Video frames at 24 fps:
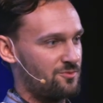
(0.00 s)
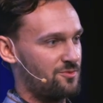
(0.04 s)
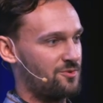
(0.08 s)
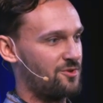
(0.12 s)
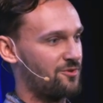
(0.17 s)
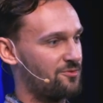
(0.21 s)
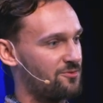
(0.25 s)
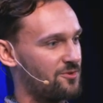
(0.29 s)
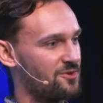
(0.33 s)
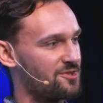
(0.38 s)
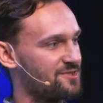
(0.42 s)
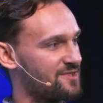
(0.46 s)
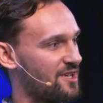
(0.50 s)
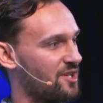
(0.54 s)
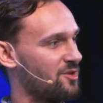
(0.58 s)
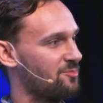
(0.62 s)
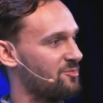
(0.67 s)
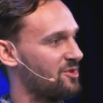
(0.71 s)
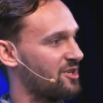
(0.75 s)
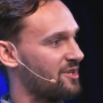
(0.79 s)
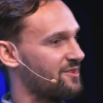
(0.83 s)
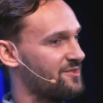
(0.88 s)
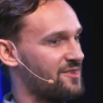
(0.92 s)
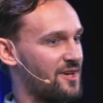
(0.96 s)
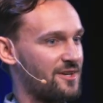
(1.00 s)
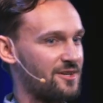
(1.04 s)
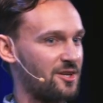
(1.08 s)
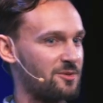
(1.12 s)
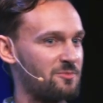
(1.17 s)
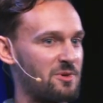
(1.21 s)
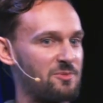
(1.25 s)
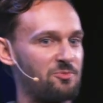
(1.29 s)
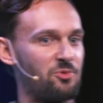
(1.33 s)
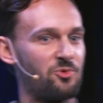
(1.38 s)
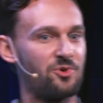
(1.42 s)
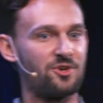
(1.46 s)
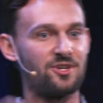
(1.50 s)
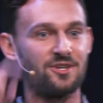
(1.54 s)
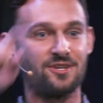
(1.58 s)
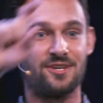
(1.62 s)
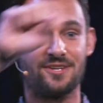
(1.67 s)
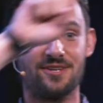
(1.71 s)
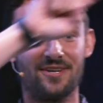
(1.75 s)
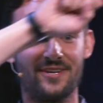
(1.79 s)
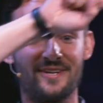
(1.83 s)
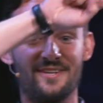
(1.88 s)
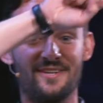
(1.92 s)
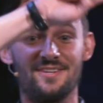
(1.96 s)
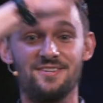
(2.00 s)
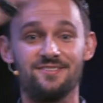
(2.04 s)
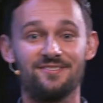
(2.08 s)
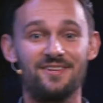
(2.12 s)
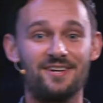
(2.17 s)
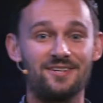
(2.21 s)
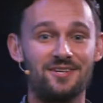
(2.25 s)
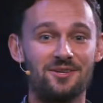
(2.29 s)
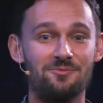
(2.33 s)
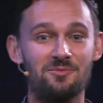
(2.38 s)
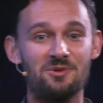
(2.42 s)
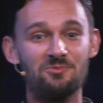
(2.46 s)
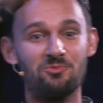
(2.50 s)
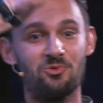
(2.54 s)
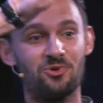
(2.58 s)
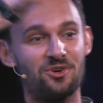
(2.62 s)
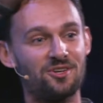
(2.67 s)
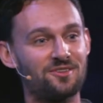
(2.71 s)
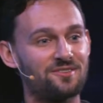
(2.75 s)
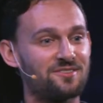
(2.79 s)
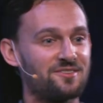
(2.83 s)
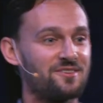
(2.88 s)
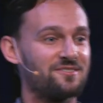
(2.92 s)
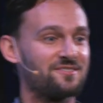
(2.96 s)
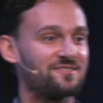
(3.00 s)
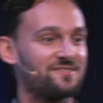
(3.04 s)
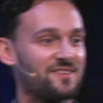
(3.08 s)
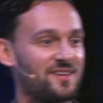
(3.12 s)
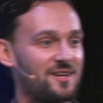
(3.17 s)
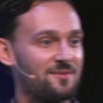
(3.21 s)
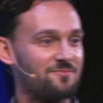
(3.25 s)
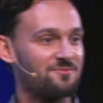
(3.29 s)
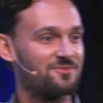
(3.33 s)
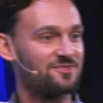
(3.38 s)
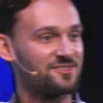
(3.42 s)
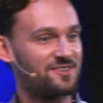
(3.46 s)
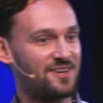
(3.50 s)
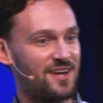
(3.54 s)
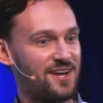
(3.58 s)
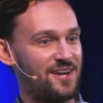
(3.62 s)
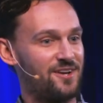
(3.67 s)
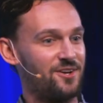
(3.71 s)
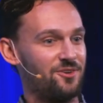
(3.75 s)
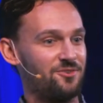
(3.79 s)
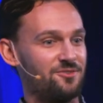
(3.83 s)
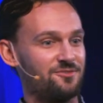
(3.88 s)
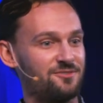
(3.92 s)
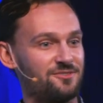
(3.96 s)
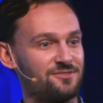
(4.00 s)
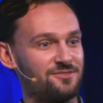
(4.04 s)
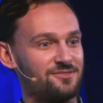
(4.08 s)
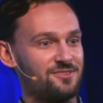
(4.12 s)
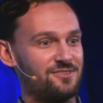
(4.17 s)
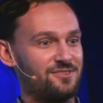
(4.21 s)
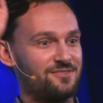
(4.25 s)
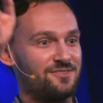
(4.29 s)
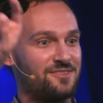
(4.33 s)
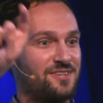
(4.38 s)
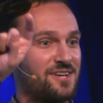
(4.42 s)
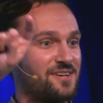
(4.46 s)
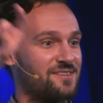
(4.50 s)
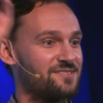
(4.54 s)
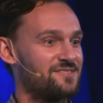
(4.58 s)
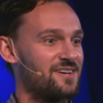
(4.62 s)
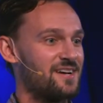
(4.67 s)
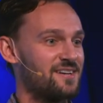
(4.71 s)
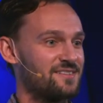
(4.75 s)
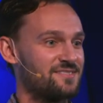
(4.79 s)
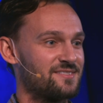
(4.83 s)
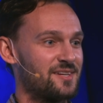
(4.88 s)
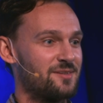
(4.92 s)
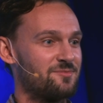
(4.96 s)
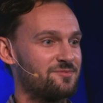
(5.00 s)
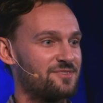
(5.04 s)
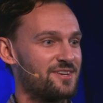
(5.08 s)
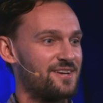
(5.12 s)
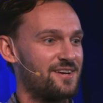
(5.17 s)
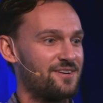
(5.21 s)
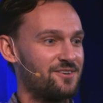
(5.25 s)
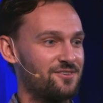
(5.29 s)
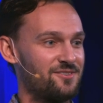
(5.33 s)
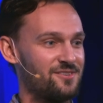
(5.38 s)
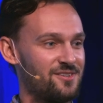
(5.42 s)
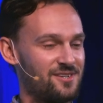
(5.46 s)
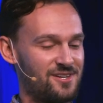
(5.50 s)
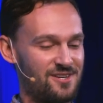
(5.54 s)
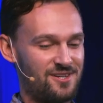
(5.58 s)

the first element, is that going to be pointing again? Is that going to be pointing to the same tail, the exact same tail?